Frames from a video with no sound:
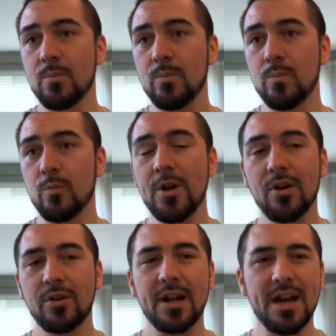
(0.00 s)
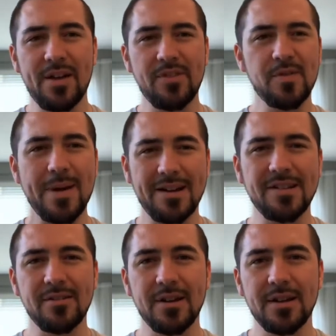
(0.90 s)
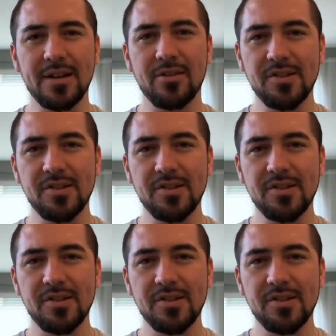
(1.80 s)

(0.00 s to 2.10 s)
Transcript: we all kind of have this bacteria in our